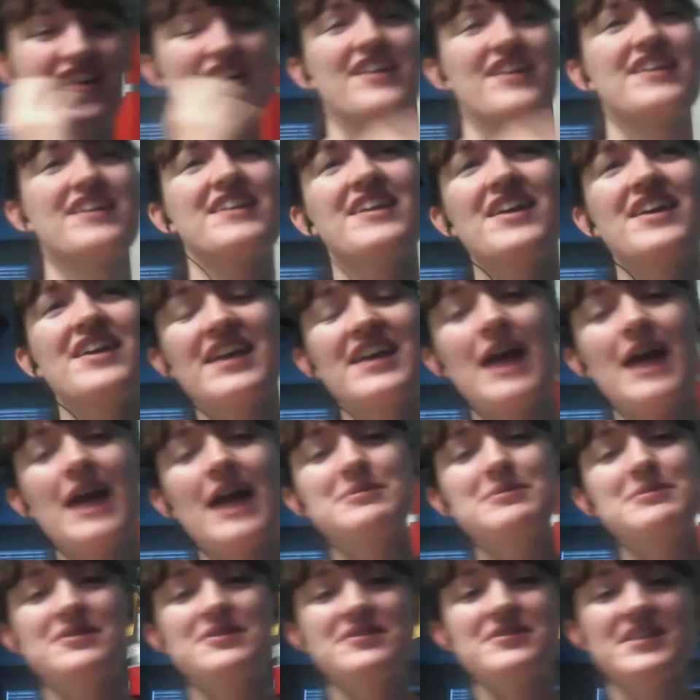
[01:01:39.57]
Well,
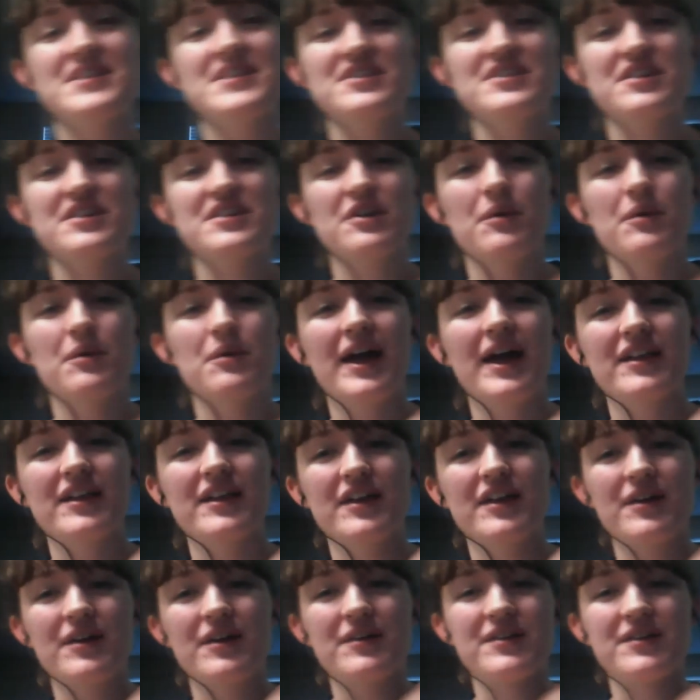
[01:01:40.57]
capstones I took a
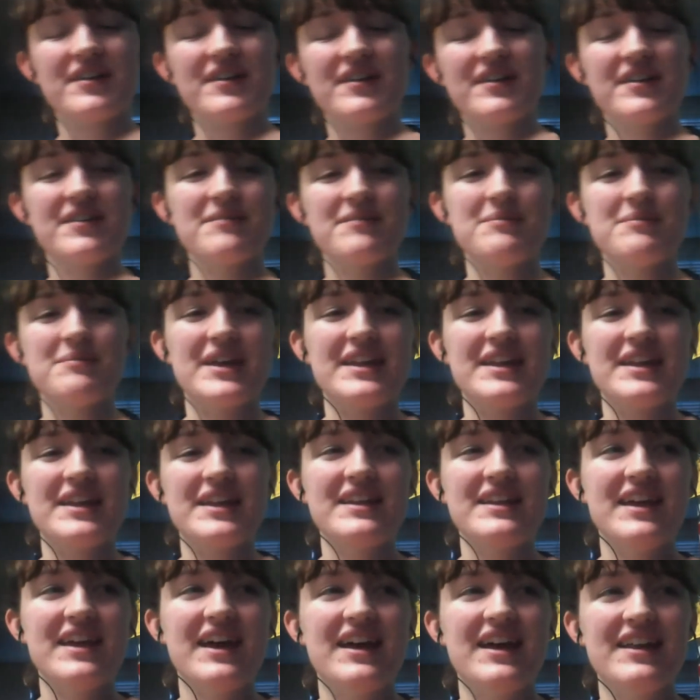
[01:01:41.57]
while ago,
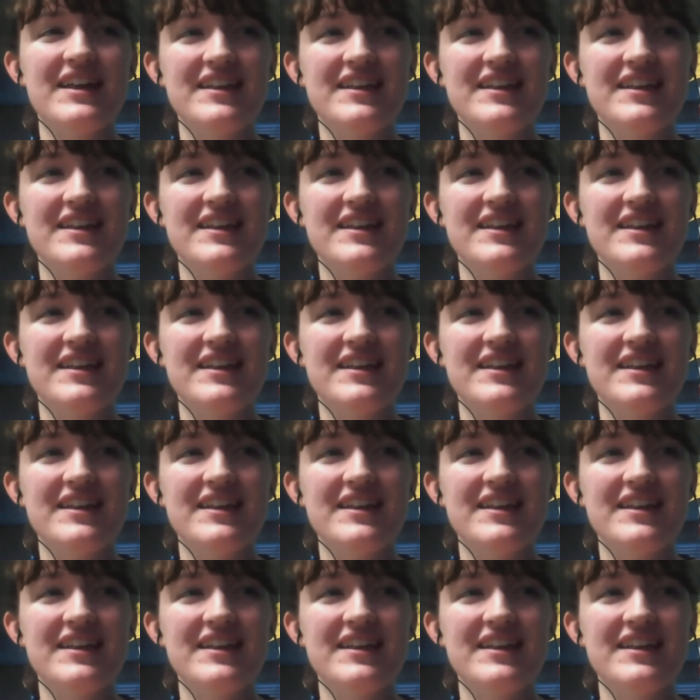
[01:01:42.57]
but